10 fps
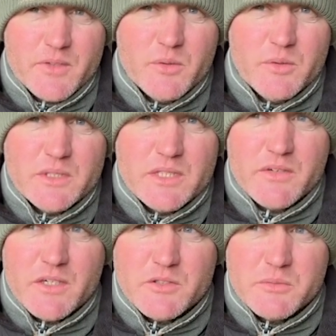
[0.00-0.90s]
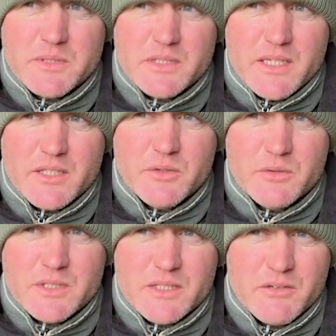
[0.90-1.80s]
you always give 100%, you
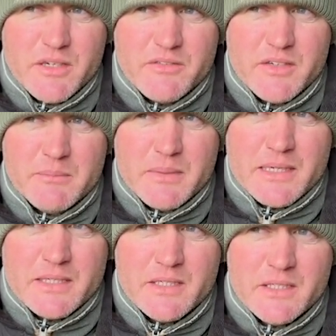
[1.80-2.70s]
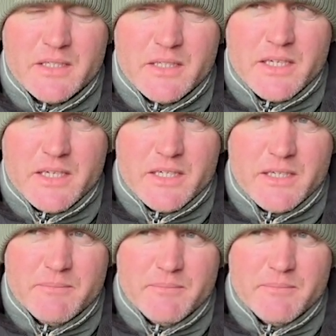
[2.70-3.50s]
always had great feedback, and